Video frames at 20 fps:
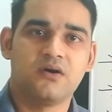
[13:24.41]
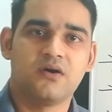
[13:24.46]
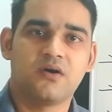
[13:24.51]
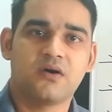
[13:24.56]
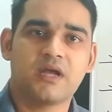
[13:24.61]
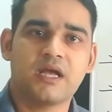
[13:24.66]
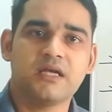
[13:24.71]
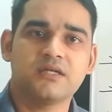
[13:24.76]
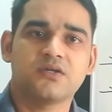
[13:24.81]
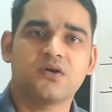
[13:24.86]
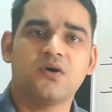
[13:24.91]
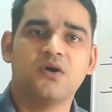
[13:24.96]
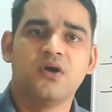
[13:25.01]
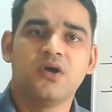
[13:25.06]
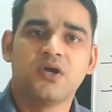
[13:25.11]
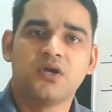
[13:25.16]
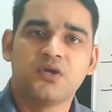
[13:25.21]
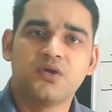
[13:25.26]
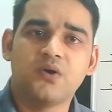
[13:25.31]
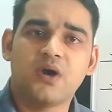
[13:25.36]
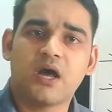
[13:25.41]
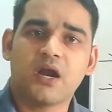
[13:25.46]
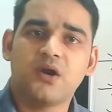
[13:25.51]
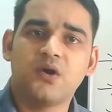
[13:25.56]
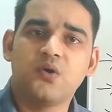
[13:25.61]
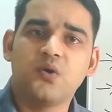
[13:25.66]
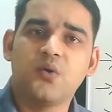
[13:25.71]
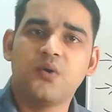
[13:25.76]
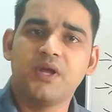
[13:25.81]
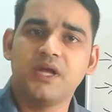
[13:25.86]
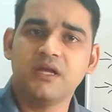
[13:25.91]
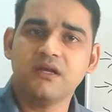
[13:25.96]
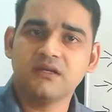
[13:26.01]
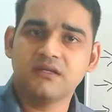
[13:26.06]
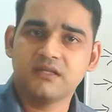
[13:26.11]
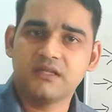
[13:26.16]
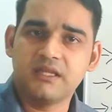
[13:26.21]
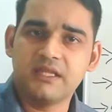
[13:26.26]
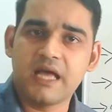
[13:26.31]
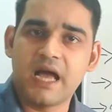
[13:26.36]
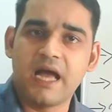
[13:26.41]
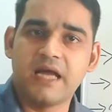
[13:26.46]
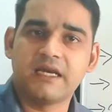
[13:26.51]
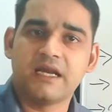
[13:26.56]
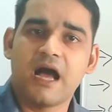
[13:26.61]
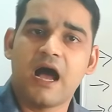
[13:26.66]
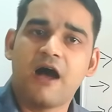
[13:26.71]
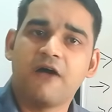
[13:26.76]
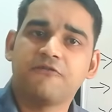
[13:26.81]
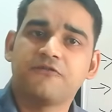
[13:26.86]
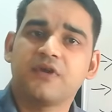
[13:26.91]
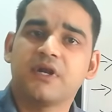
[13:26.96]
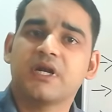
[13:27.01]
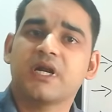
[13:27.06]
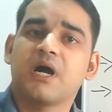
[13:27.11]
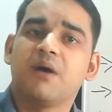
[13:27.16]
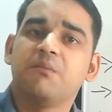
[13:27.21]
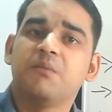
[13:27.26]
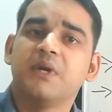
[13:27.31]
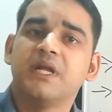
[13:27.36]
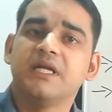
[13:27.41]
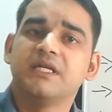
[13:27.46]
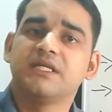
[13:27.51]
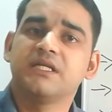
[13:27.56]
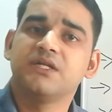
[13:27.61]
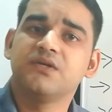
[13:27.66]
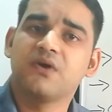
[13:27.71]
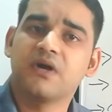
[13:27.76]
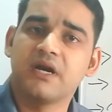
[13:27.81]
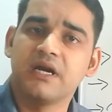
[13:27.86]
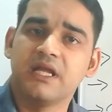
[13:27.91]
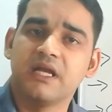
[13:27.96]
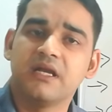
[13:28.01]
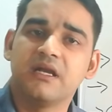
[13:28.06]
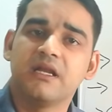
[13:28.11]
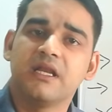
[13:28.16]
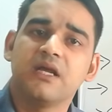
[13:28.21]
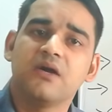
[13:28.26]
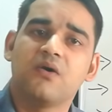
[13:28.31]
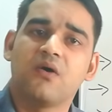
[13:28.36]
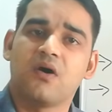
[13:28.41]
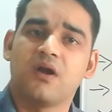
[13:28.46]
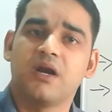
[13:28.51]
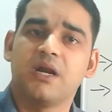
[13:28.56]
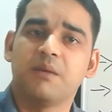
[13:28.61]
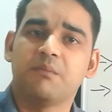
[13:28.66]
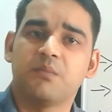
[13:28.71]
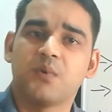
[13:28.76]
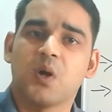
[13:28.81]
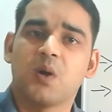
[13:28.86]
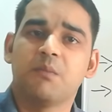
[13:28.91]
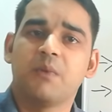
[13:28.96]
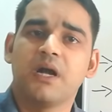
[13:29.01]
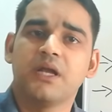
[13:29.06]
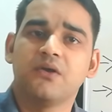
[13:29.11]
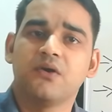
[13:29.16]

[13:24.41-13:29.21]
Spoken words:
Okay, so you are doing that after completing your degree or diploma,